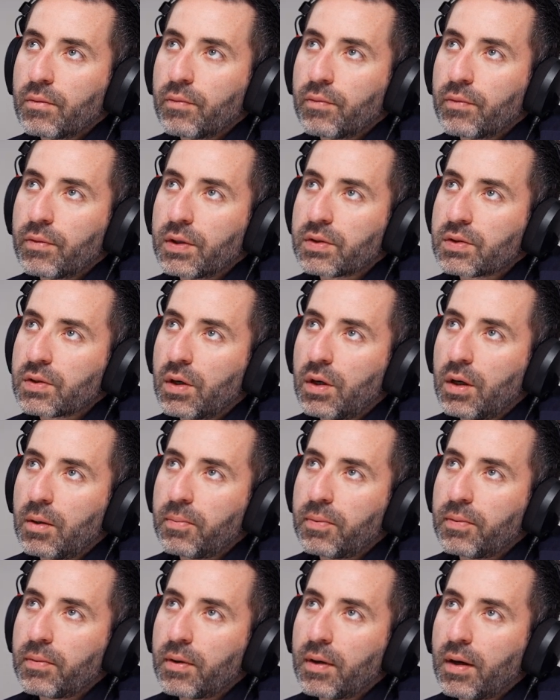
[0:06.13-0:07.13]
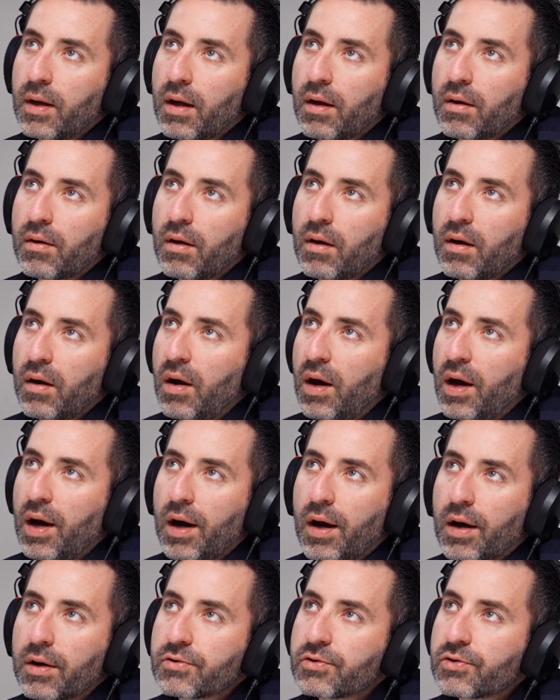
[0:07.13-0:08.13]

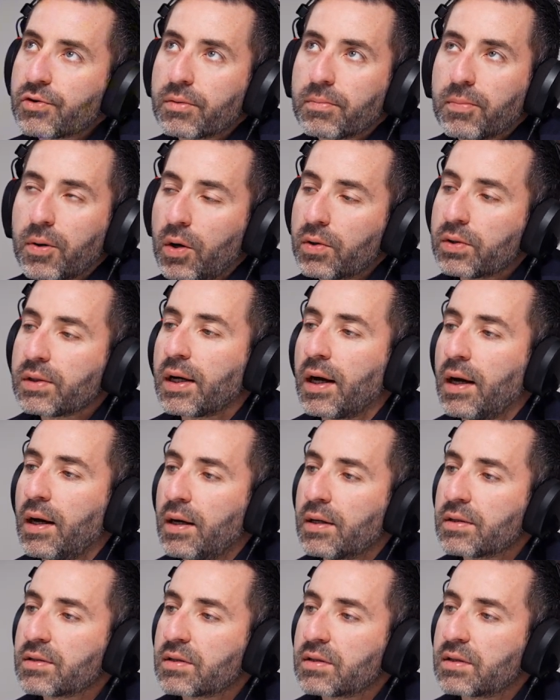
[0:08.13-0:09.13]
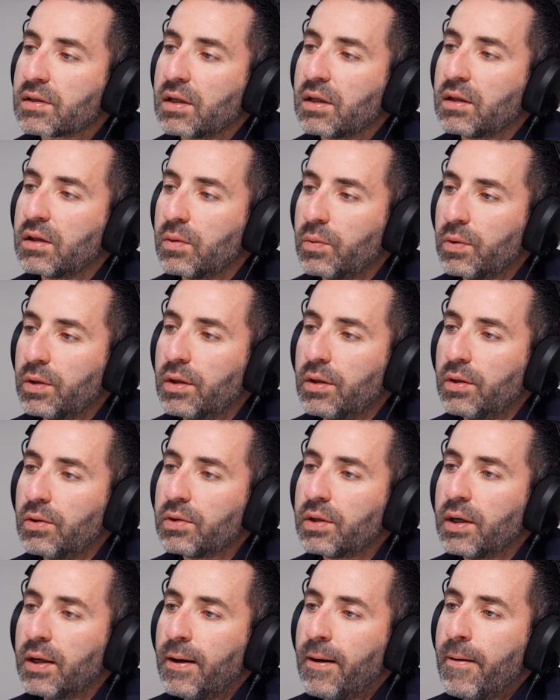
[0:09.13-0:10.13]
100 podcasts in the
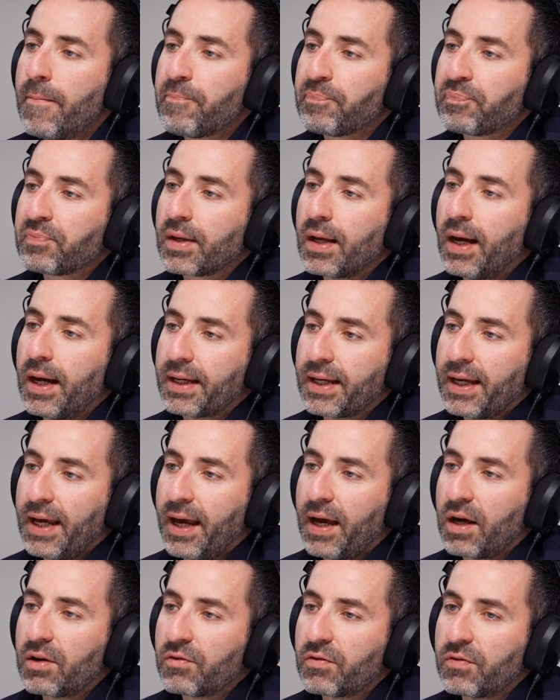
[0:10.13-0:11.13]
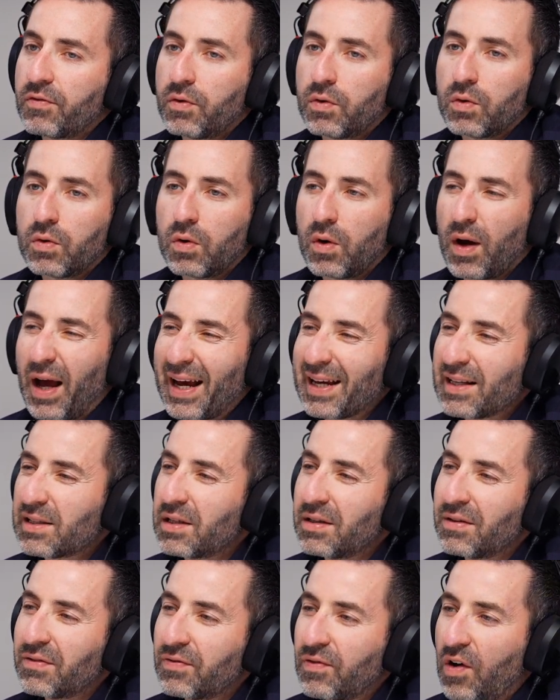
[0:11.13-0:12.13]
world account for
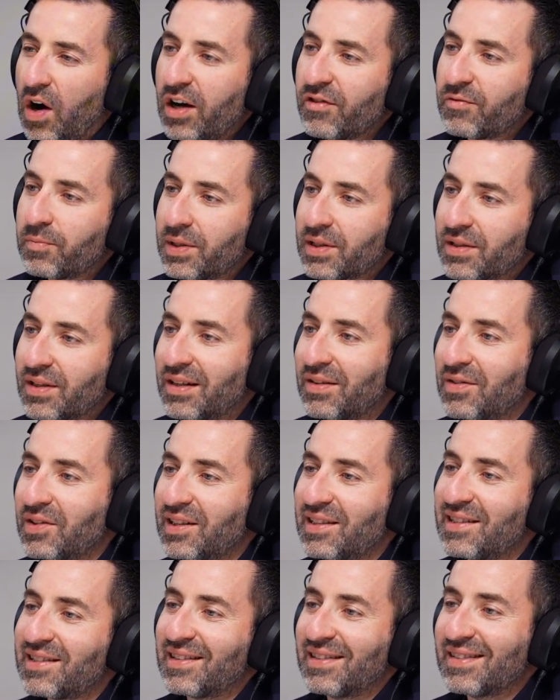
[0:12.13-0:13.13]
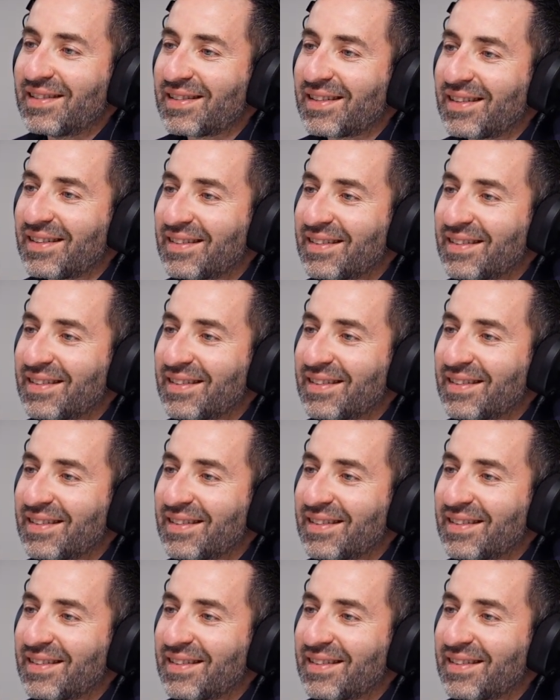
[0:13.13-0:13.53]
85% of the listens.